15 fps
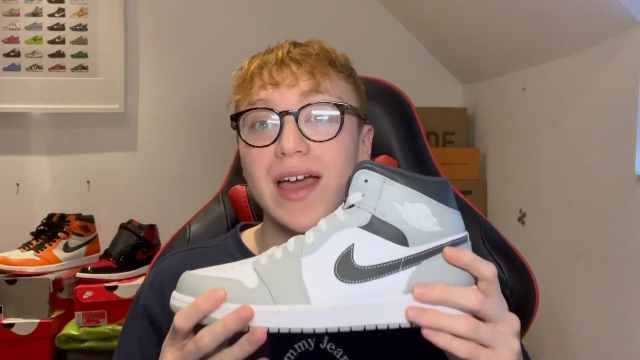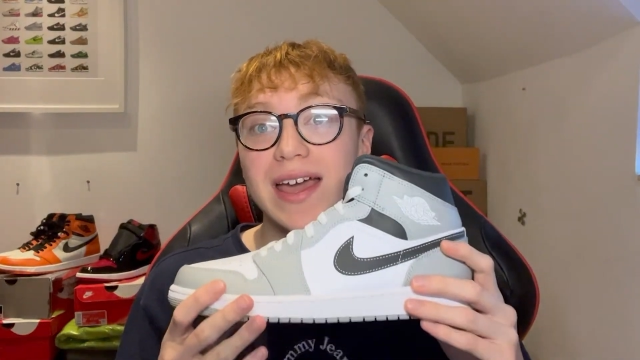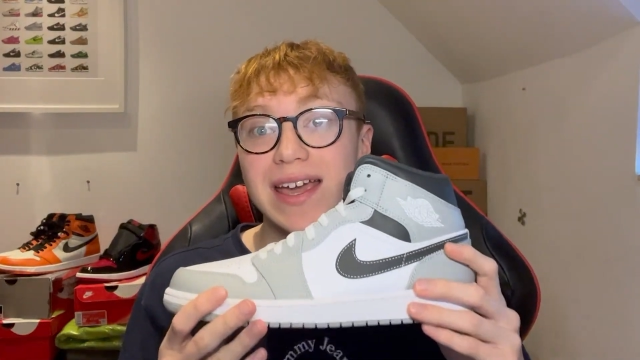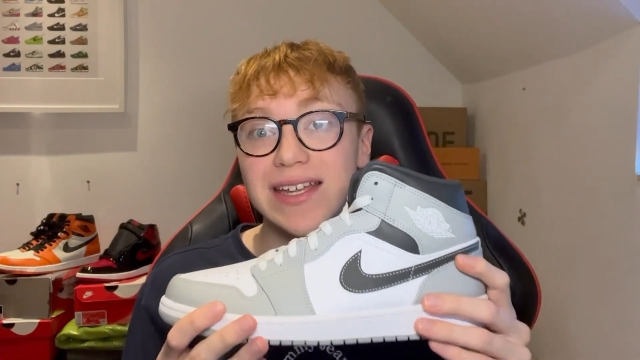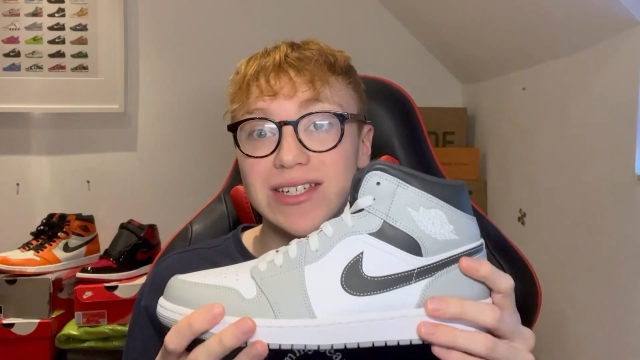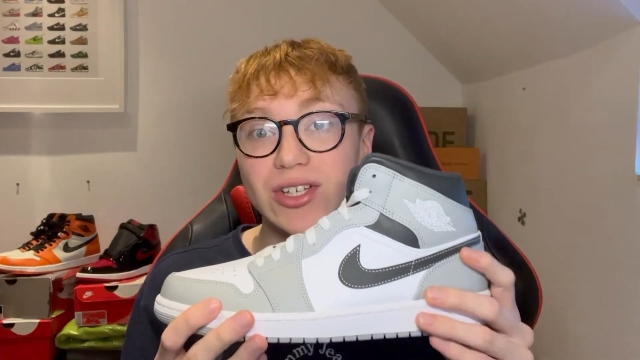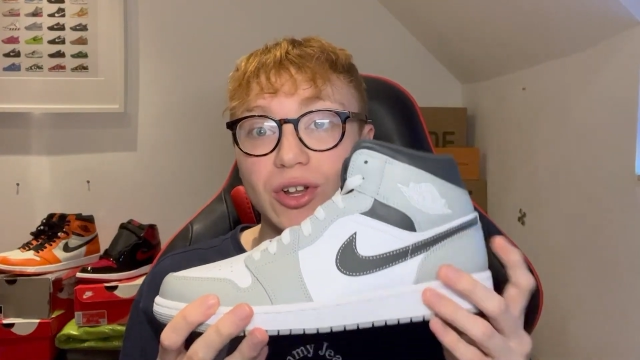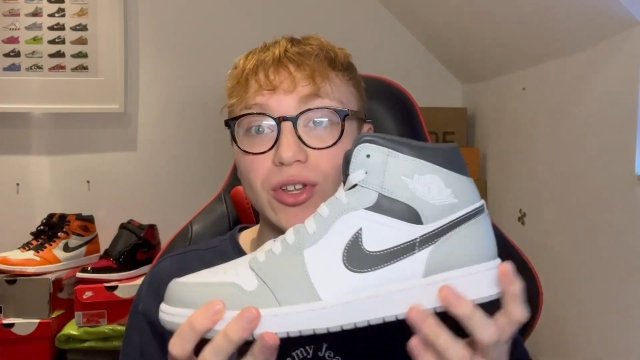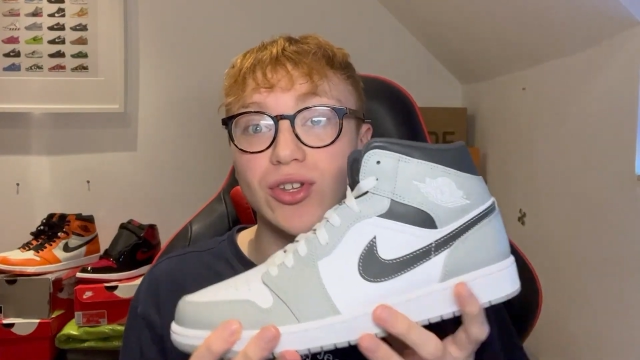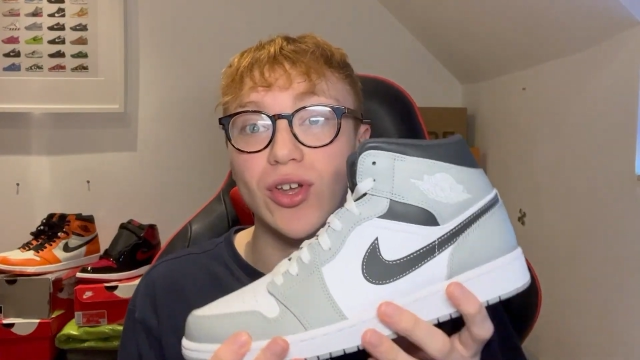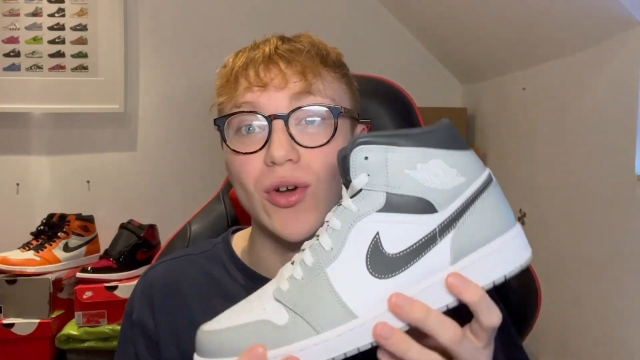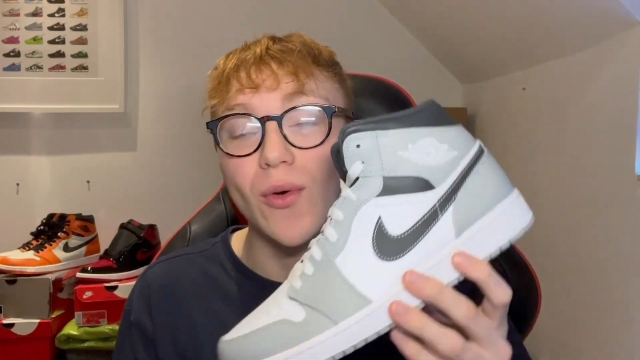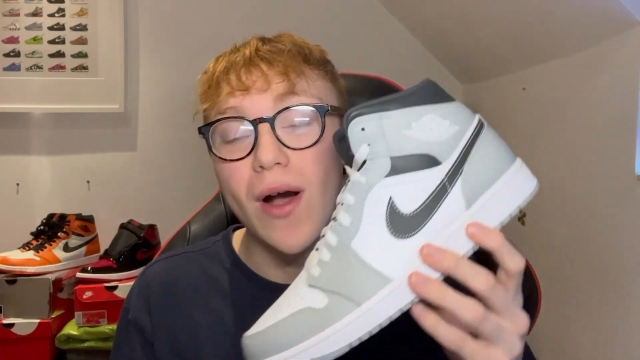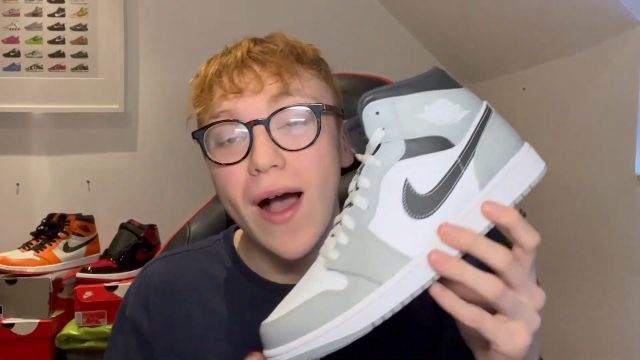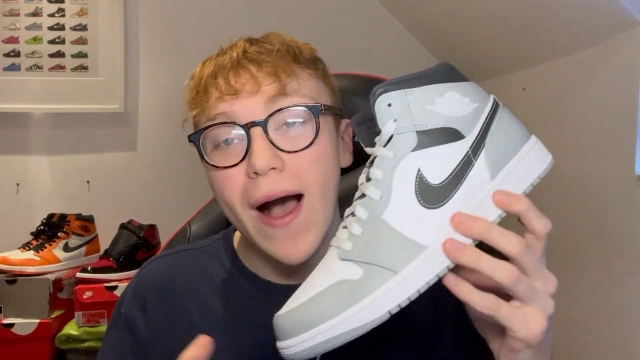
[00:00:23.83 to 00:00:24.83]
is going to
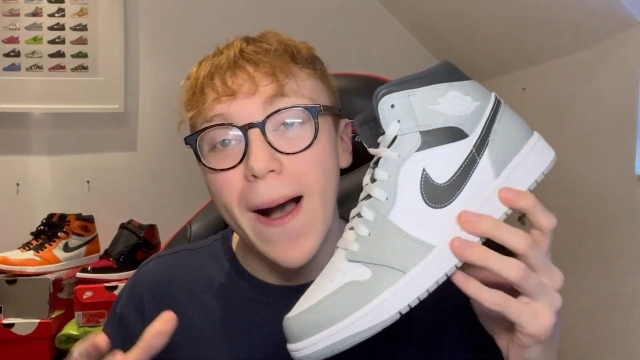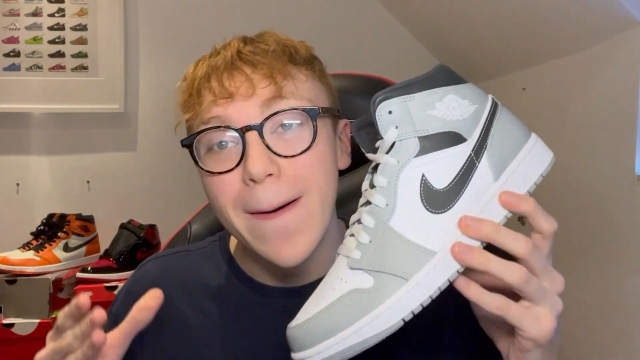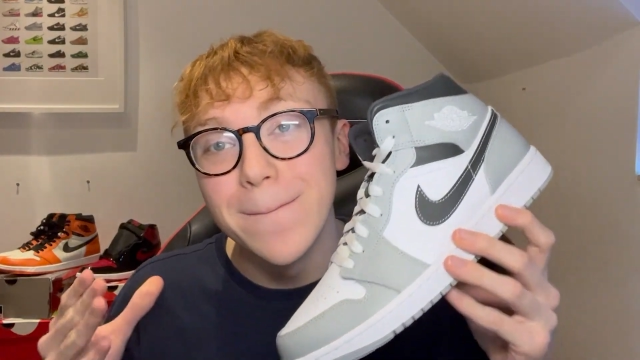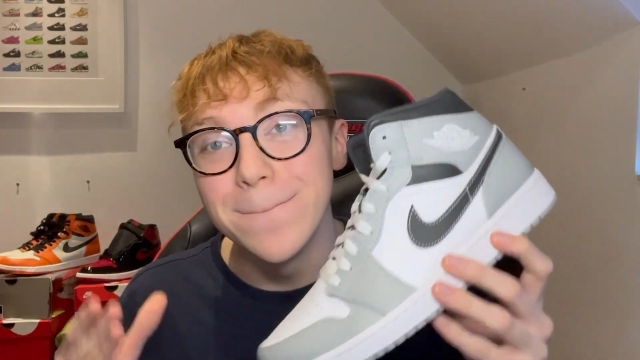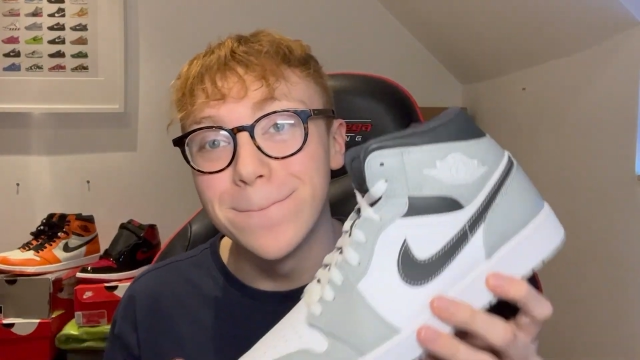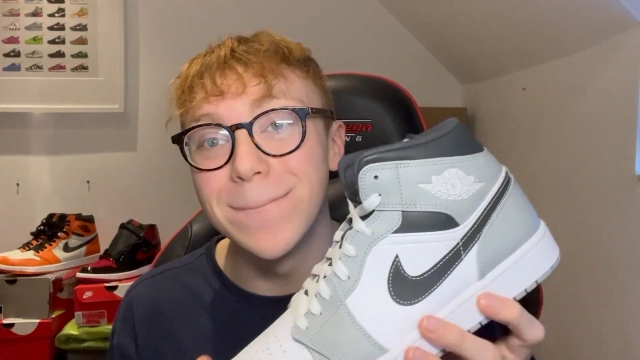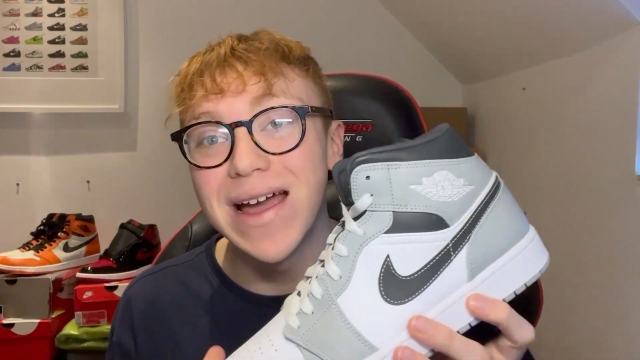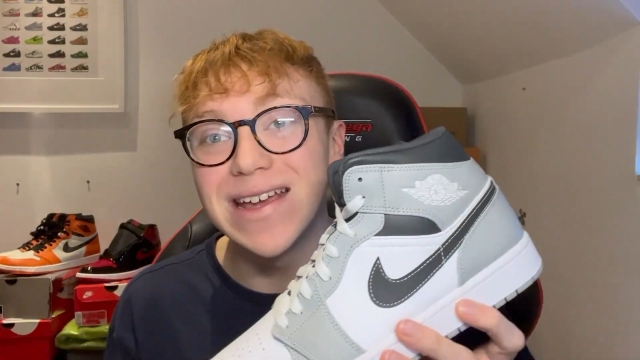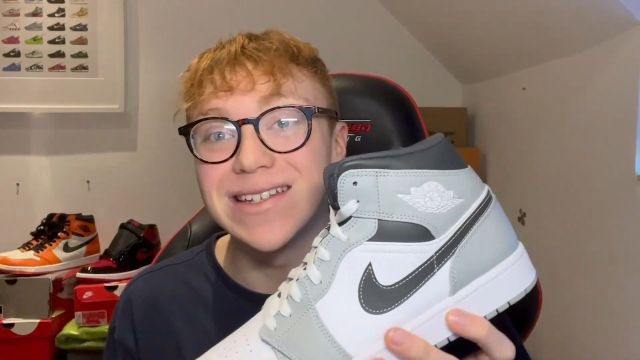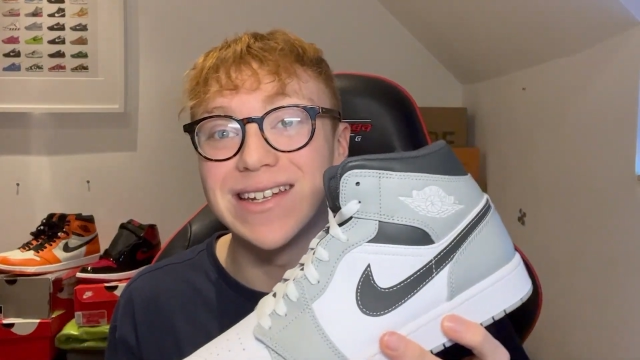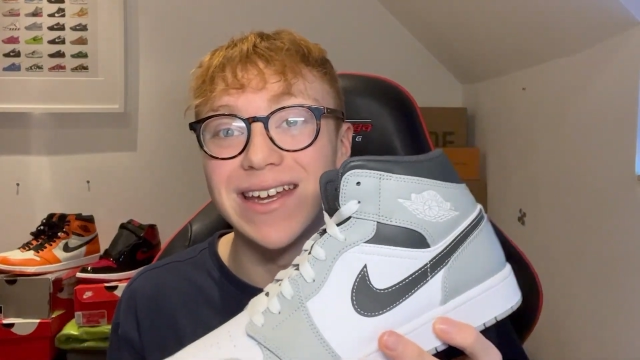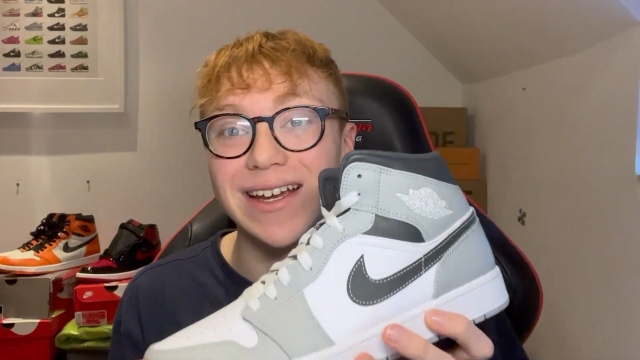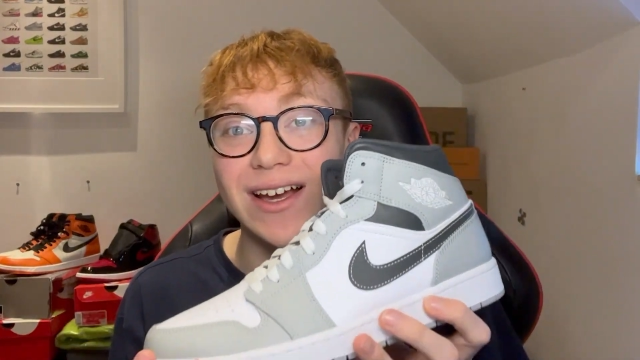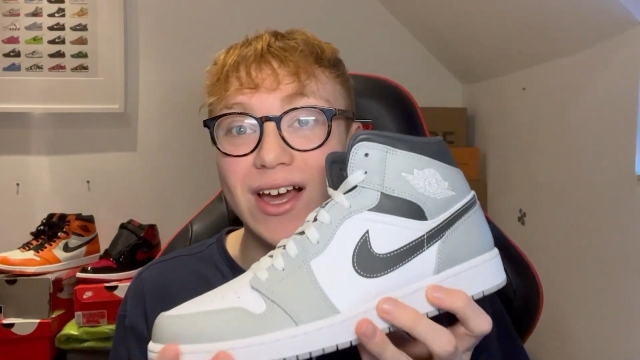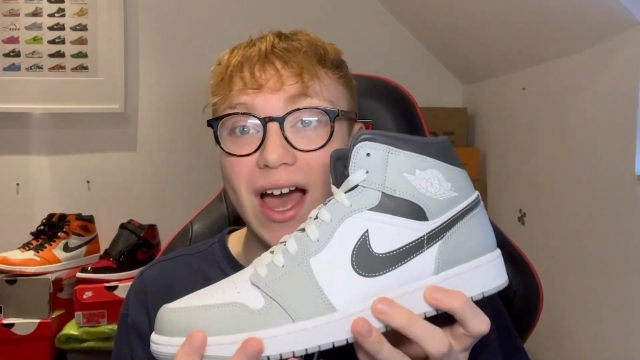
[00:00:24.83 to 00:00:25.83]
do
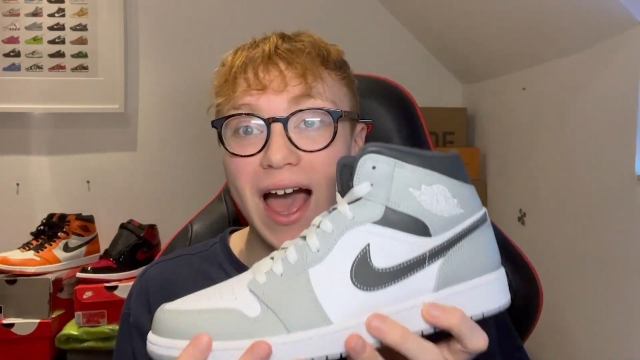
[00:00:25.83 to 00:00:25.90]
amazing.